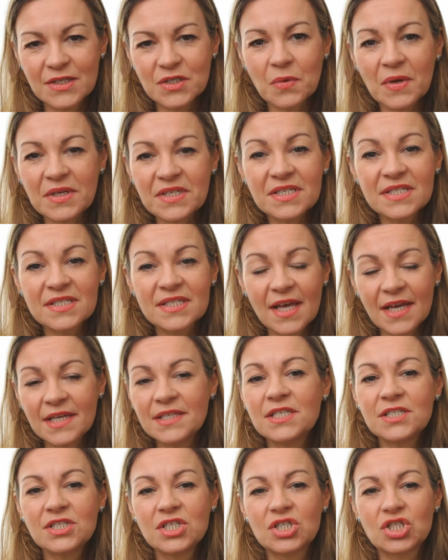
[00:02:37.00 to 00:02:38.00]
So I
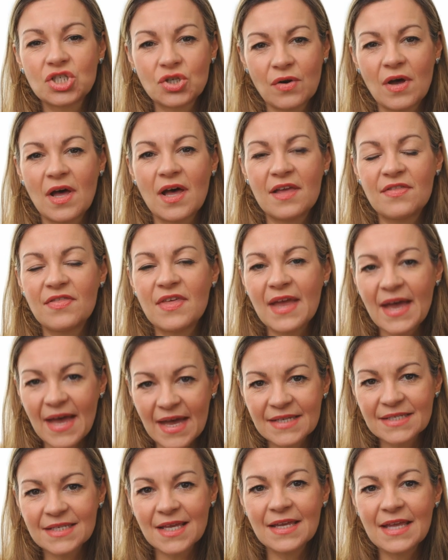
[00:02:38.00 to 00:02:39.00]
decided to try the
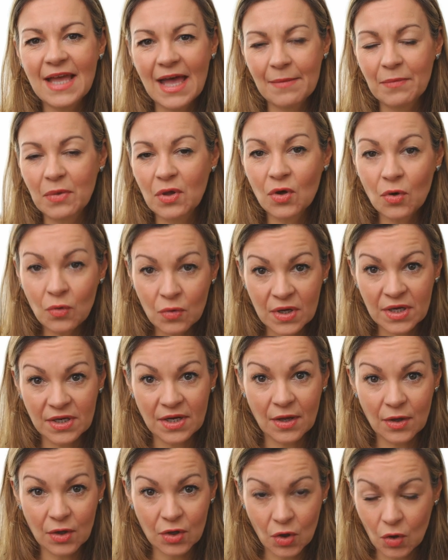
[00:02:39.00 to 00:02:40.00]
As I Am
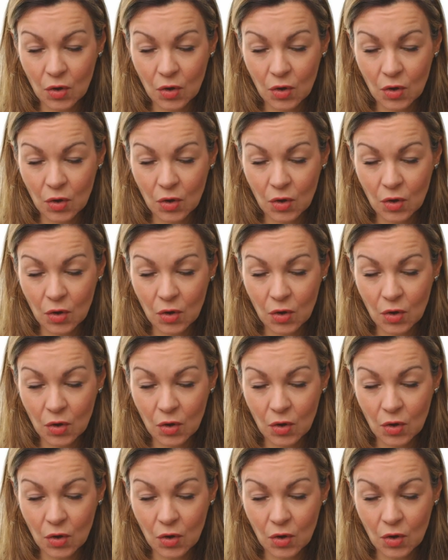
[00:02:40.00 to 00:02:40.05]
Coconut